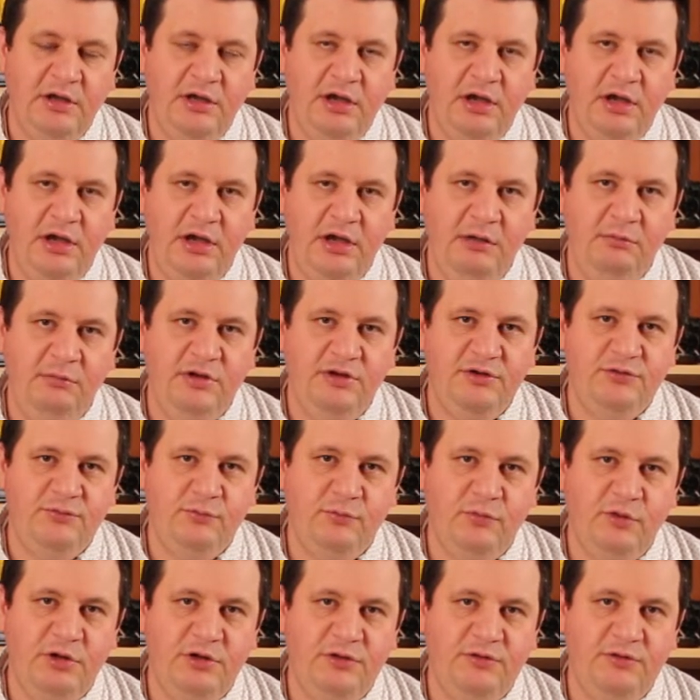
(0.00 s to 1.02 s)
an image
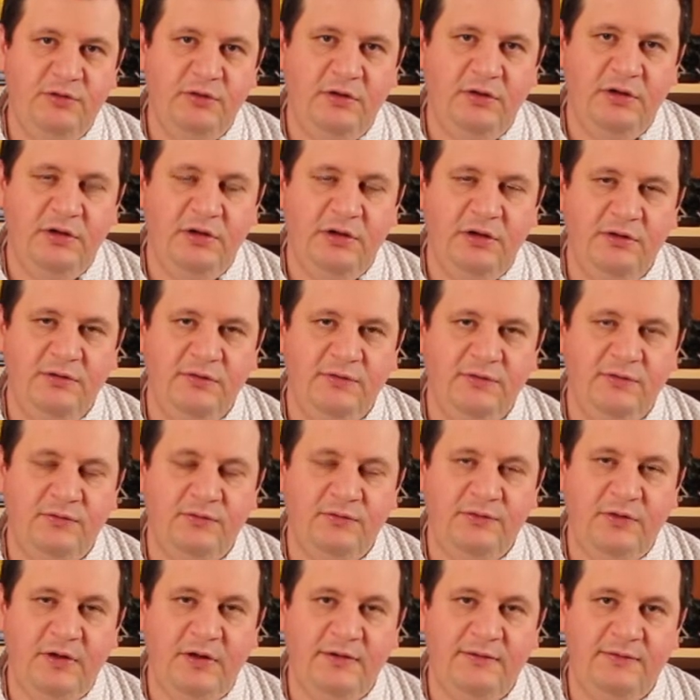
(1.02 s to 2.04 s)
which is
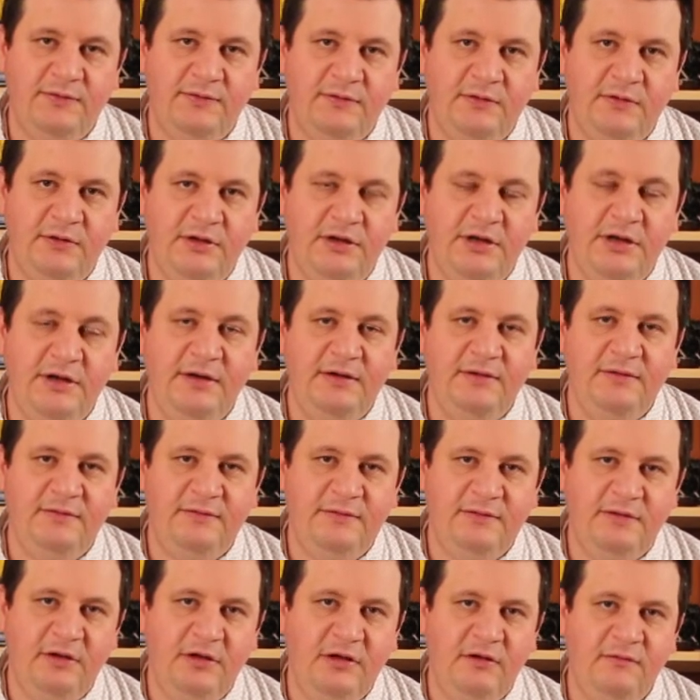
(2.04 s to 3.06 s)
just
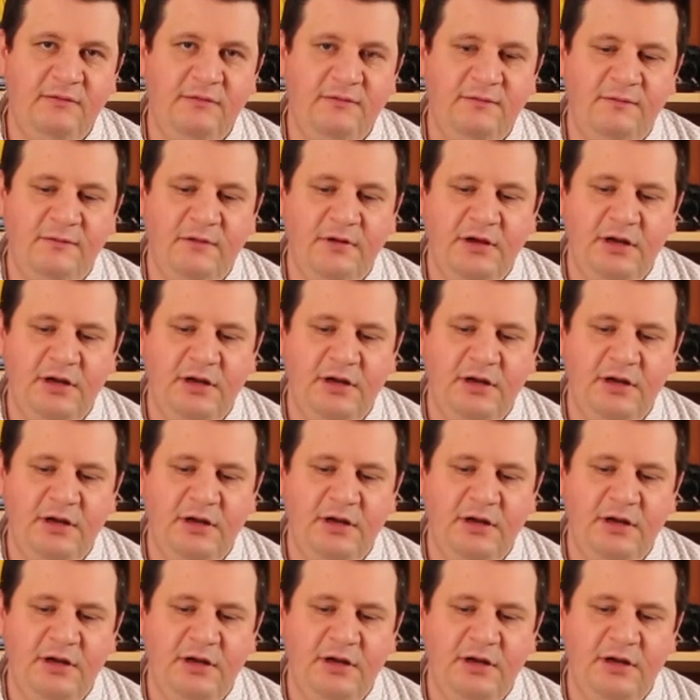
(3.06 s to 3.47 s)
received